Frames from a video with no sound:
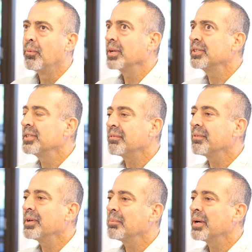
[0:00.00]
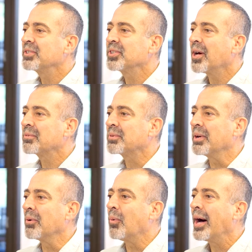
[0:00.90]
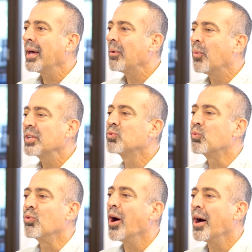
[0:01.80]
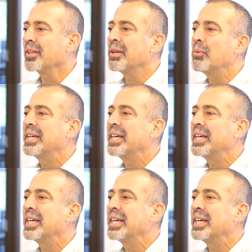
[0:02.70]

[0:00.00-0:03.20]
What's different about software? What's wrong that we